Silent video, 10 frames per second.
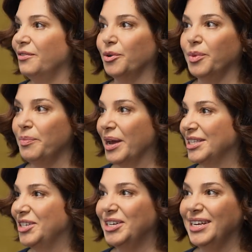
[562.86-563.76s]
from the
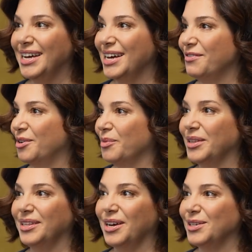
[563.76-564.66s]
bacteria, from
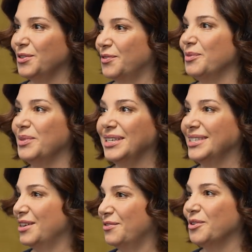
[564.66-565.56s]
the dust, from the
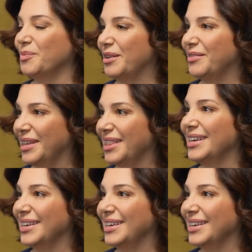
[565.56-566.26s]
sun, from everything.